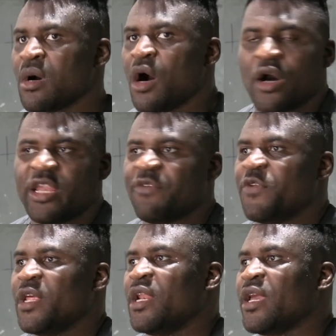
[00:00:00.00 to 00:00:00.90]
Oh,
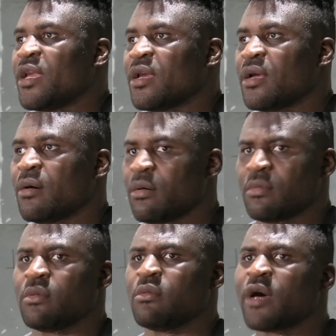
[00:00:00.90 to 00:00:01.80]
definitely. Oh,
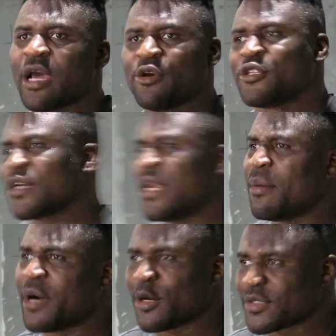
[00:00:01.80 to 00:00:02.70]
what are you talking
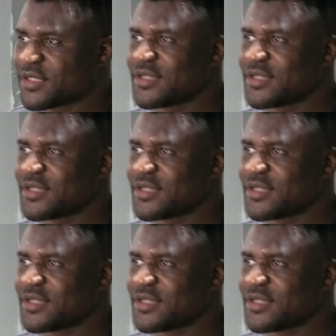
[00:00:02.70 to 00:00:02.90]
about?